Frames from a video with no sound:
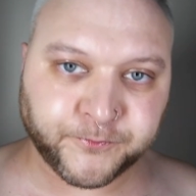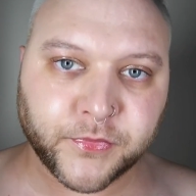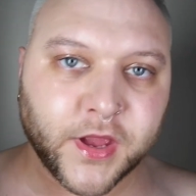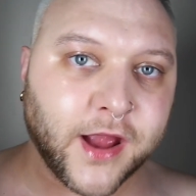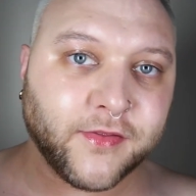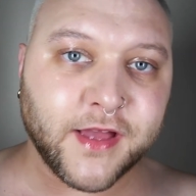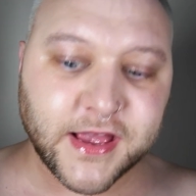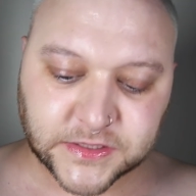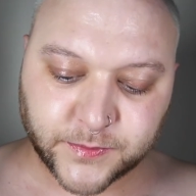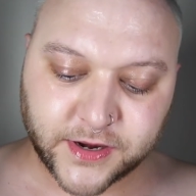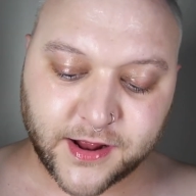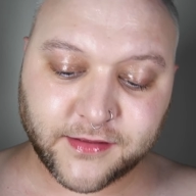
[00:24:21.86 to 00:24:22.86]
And last
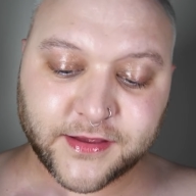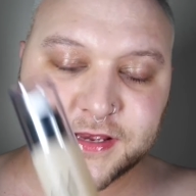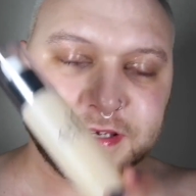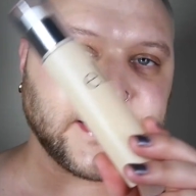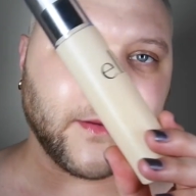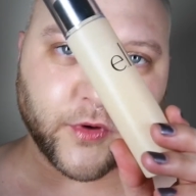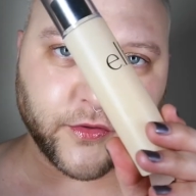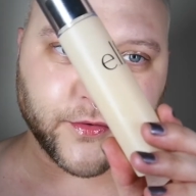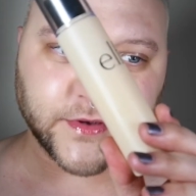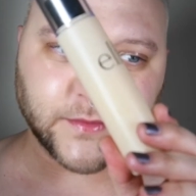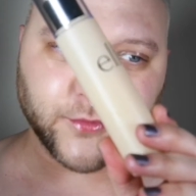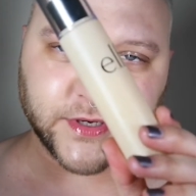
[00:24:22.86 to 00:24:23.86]
but not least, I'm going to throw
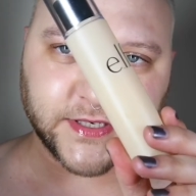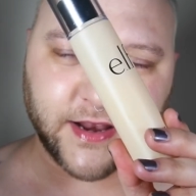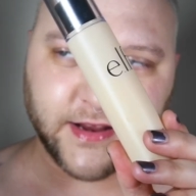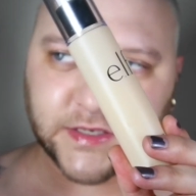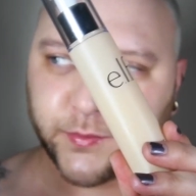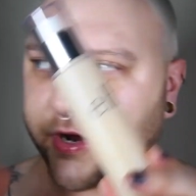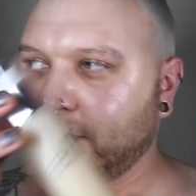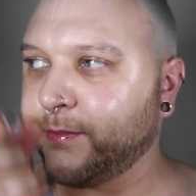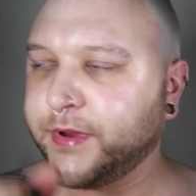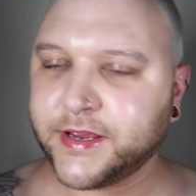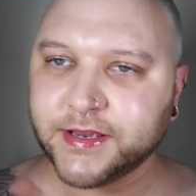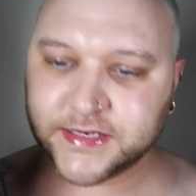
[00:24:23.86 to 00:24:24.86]
some more setting spray on
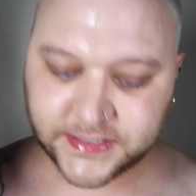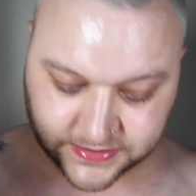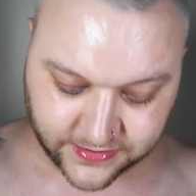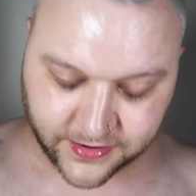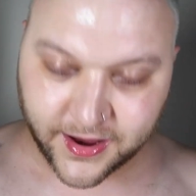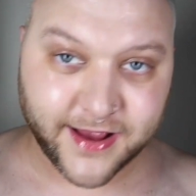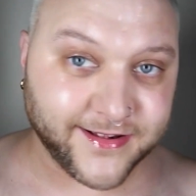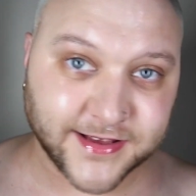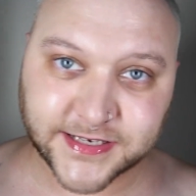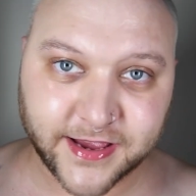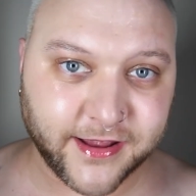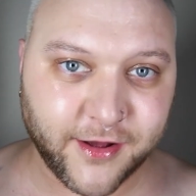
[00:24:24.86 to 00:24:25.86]
because I
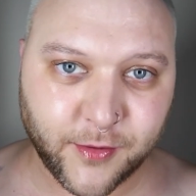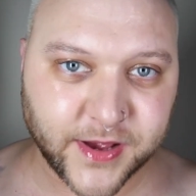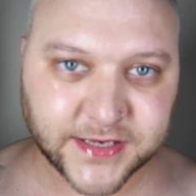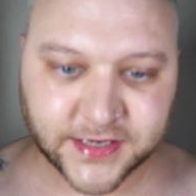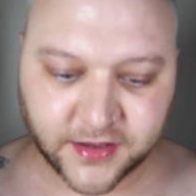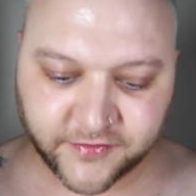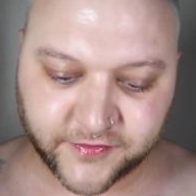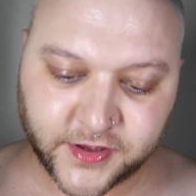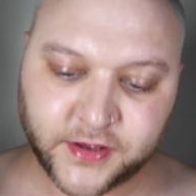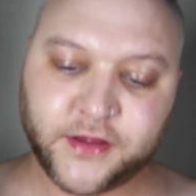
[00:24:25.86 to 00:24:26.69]
just can't help myself.